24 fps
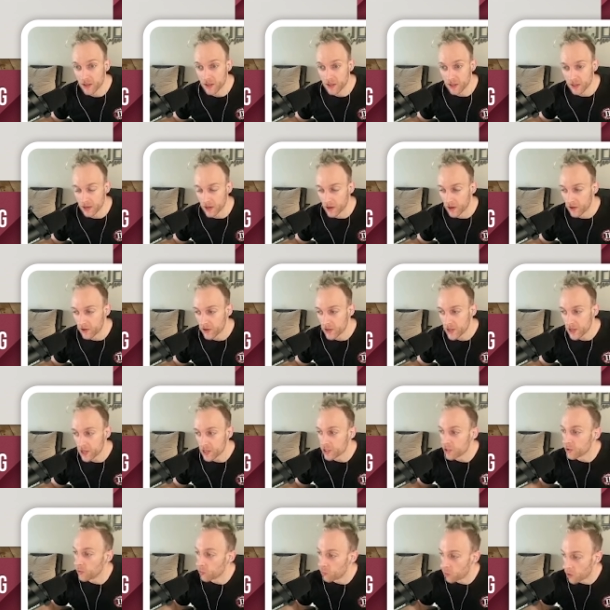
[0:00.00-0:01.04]
You know,
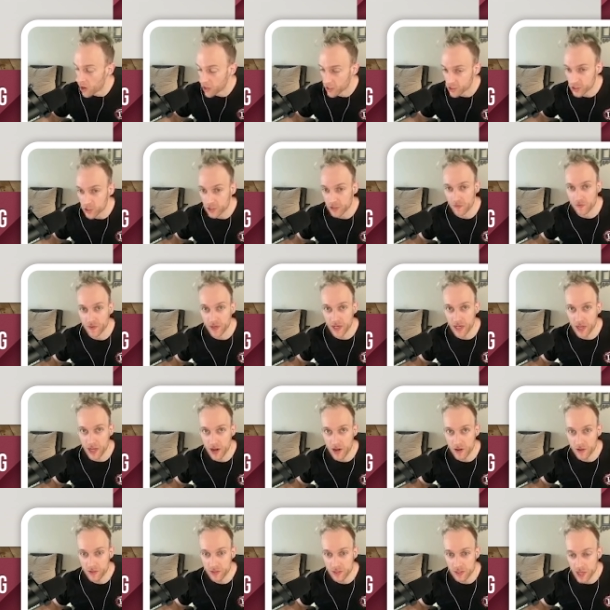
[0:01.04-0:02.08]
you watched the
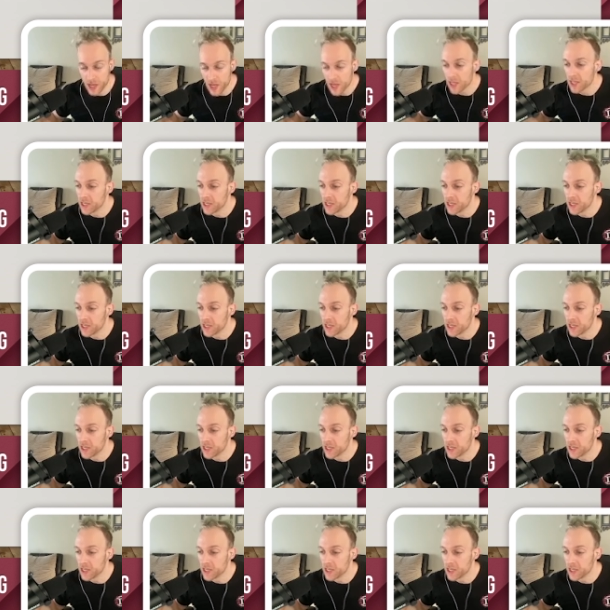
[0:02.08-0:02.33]
videos,